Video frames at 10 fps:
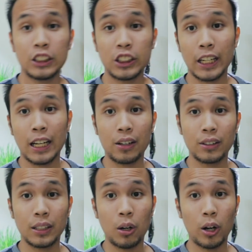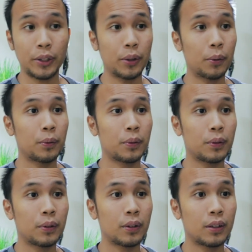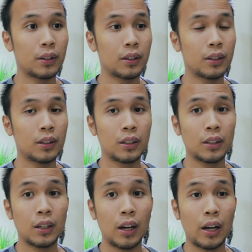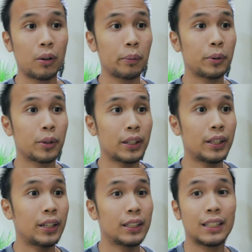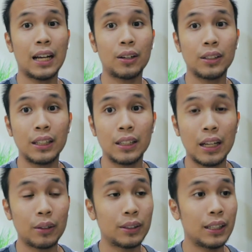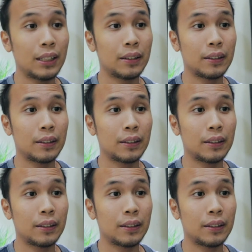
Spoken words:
check out the audio. I hope you can hear it loudly.